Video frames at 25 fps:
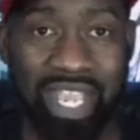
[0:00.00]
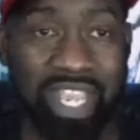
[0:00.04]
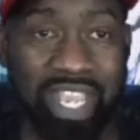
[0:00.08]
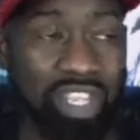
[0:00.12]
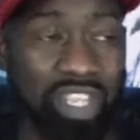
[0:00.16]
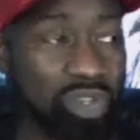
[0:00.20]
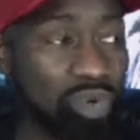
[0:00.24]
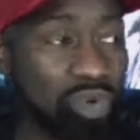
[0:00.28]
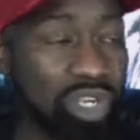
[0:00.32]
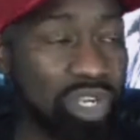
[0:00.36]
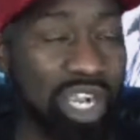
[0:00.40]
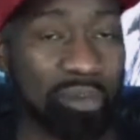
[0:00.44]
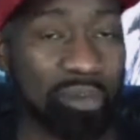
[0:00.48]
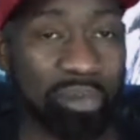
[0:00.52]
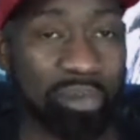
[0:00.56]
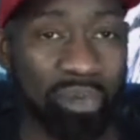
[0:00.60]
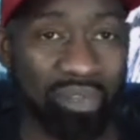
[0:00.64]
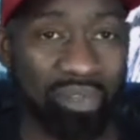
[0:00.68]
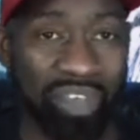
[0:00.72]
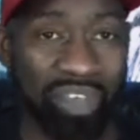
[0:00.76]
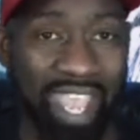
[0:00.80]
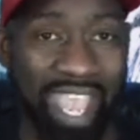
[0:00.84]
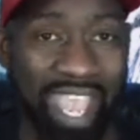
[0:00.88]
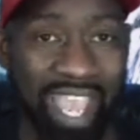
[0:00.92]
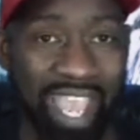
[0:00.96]
you couple
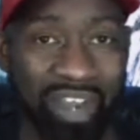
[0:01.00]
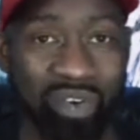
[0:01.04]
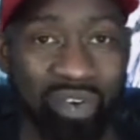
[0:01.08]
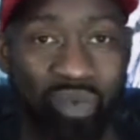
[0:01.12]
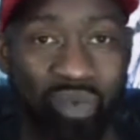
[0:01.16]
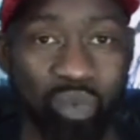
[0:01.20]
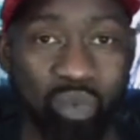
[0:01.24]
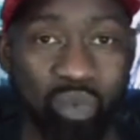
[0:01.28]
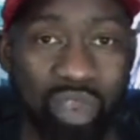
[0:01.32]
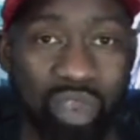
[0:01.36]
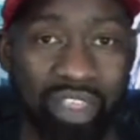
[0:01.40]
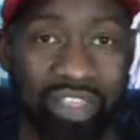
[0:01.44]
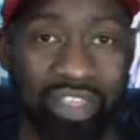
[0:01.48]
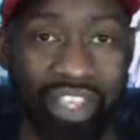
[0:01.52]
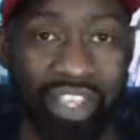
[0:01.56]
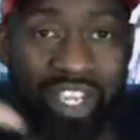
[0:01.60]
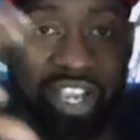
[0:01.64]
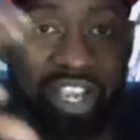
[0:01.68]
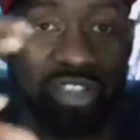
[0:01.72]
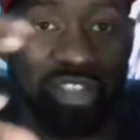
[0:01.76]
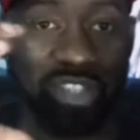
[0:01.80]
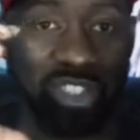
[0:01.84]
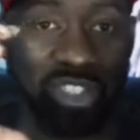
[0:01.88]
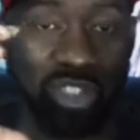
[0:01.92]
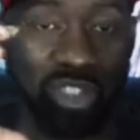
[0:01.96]
that with the
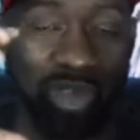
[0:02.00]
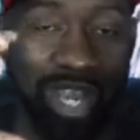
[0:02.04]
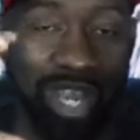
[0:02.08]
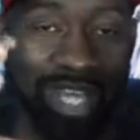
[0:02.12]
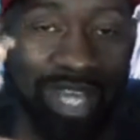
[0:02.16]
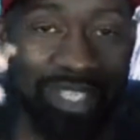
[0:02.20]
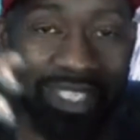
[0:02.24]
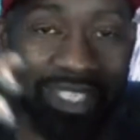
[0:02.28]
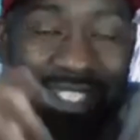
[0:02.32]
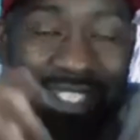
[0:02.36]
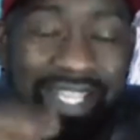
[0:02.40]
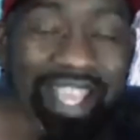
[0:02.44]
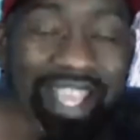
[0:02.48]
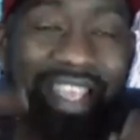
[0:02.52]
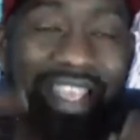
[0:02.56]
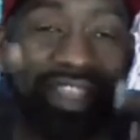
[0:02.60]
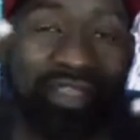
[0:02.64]
other strategy.